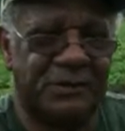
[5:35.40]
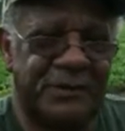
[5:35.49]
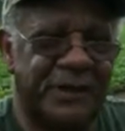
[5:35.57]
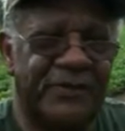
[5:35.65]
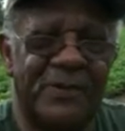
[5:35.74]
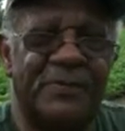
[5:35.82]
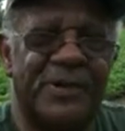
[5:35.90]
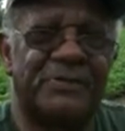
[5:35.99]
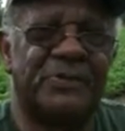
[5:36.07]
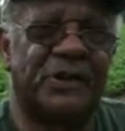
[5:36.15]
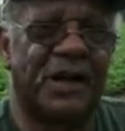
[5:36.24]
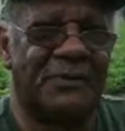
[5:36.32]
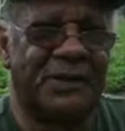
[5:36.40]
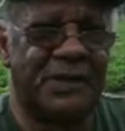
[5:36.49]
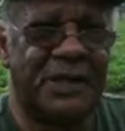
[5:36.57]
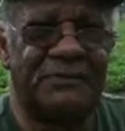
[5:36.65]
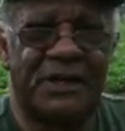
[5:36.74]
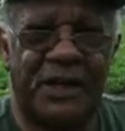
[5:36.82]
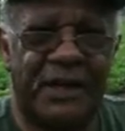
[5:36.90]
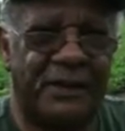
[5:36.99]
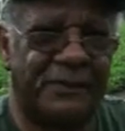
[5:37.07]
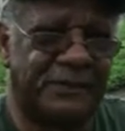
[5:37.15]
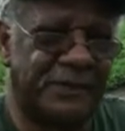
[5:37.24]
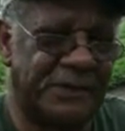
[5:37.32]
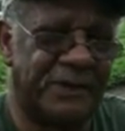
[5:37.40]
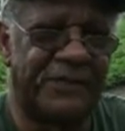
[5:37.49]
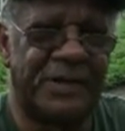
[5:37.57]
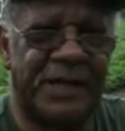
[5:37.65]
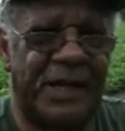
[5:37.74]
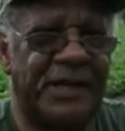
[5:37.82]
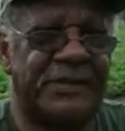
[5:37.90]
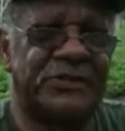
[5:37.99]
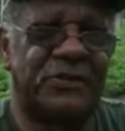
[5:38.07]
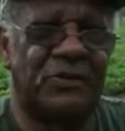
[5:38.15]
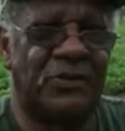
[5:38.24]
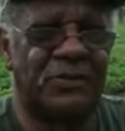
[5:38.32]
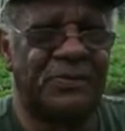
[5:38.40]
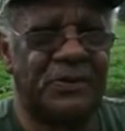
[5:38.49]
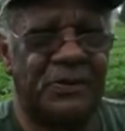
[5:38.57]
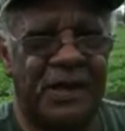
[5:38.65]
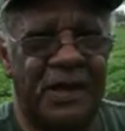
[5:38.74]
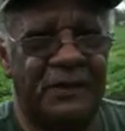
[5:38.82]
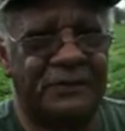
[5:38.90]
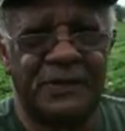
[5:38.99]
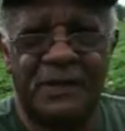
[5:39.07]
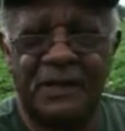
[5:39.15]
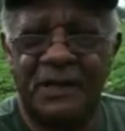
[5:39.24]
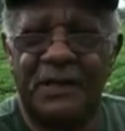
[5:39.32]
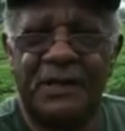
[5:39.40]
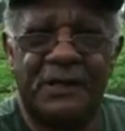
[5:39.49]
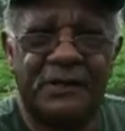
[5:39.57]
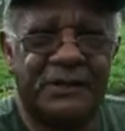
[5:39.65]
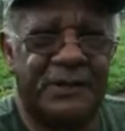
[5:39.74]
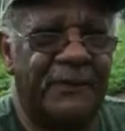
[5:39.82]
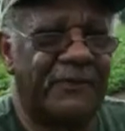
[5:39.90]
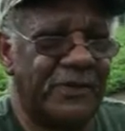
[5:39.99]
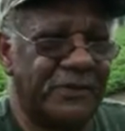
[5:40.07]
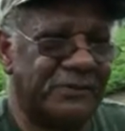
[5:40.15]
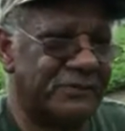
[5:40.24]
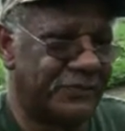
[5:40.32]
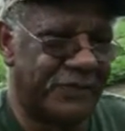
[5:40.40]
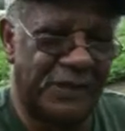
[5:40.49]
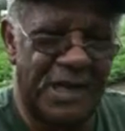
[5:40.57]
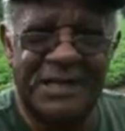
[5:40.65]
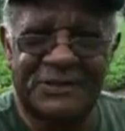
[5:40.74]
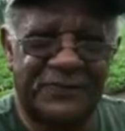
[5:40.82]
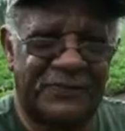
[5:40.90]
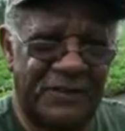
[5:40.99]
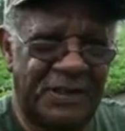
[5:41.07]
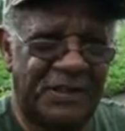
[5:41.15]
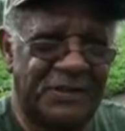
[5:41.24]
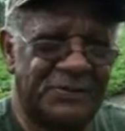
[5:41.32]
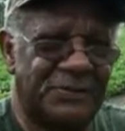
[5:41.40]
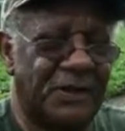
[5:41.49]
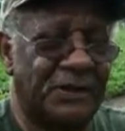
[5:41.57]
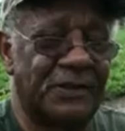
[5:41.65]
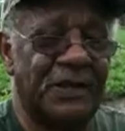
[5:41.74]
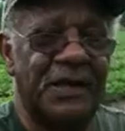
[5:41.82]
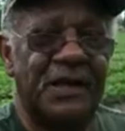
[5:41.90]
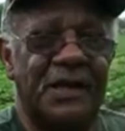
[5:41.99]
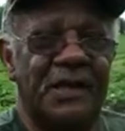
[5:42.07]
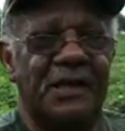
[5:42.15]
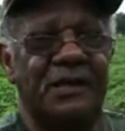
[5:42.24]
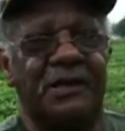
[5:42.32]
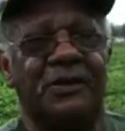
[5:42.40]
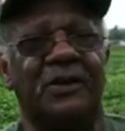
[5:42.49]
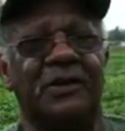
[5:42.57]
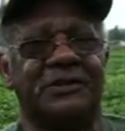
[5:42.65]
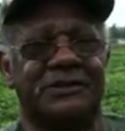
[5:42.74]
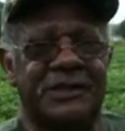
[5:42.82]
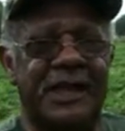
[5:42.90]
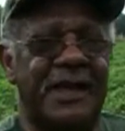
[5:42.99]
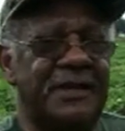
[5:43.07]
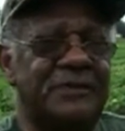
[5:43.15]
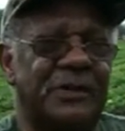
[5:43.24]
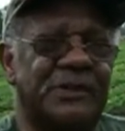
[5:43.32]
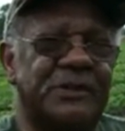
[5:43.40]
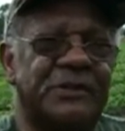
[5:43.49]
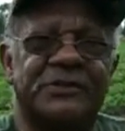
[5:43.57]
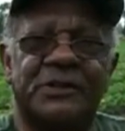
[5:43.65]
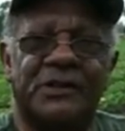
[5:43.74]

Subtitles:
different people coming in. You have different age group. You have different philosophies. But, it's changed. But it's